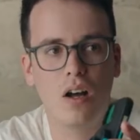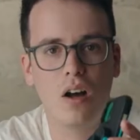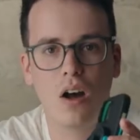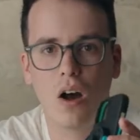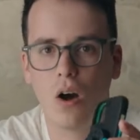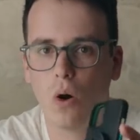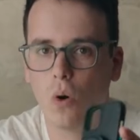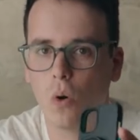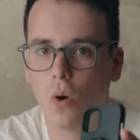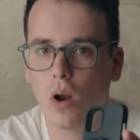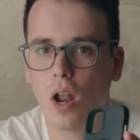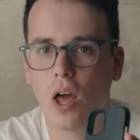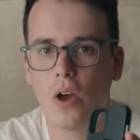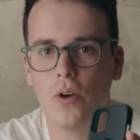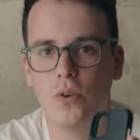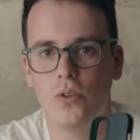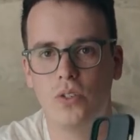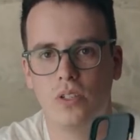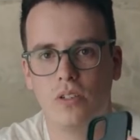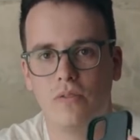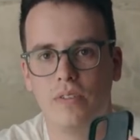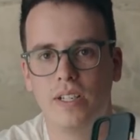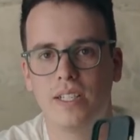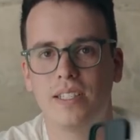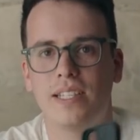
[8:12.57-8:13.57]
a whole
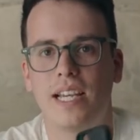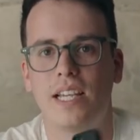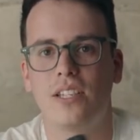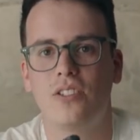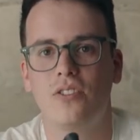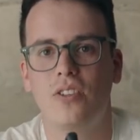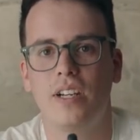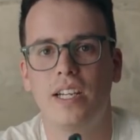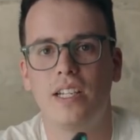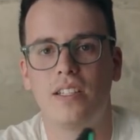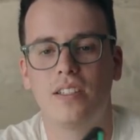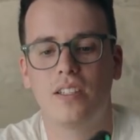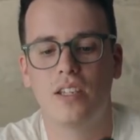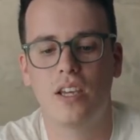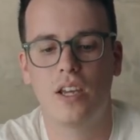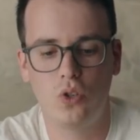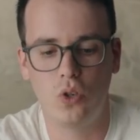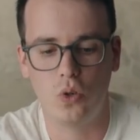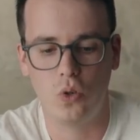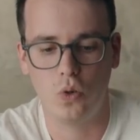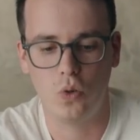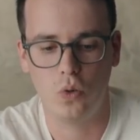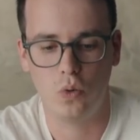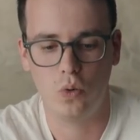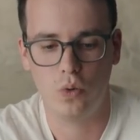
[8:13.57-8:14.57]
host of accessories
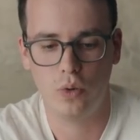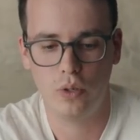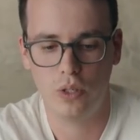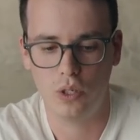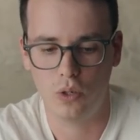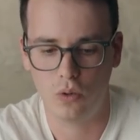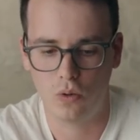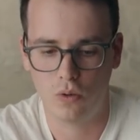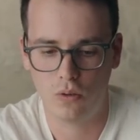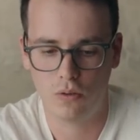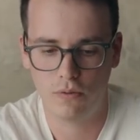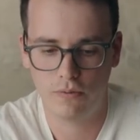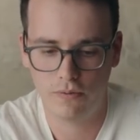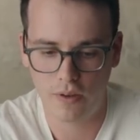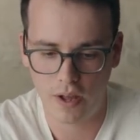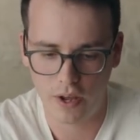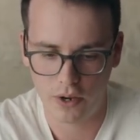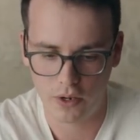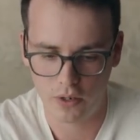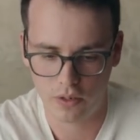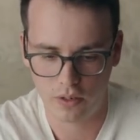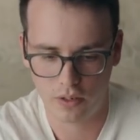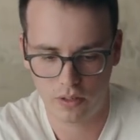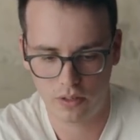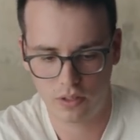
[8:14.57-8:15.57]
to your
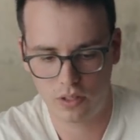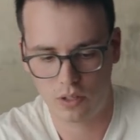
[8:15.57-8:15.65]
phone.